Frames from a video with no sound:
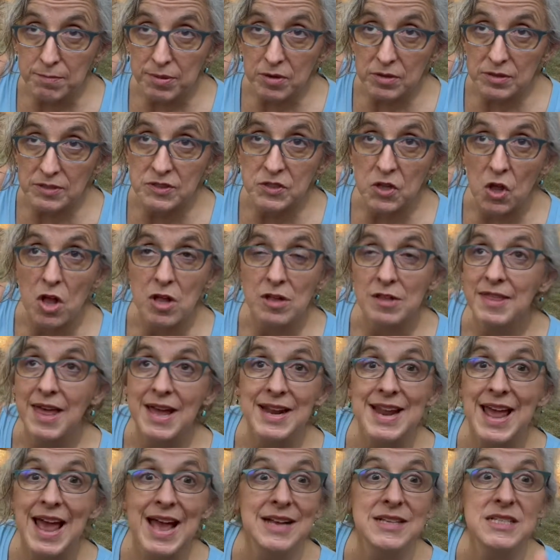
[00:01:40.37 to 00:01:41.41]
bird song
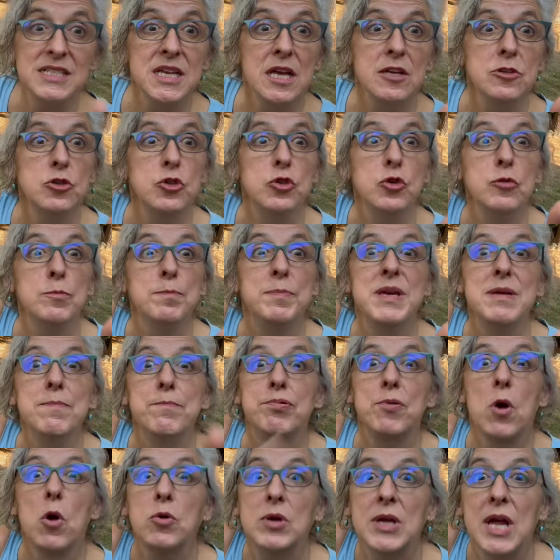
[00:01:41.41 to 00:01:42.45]
that has yet to be
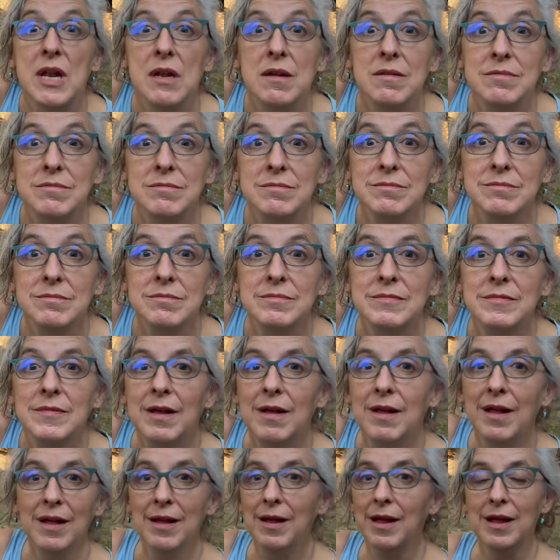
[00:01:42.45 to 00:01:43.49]
broken.
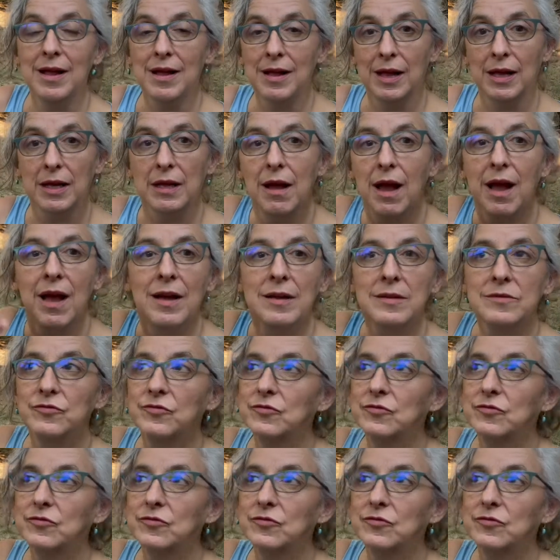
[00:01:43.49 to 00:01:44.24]
Ha ha!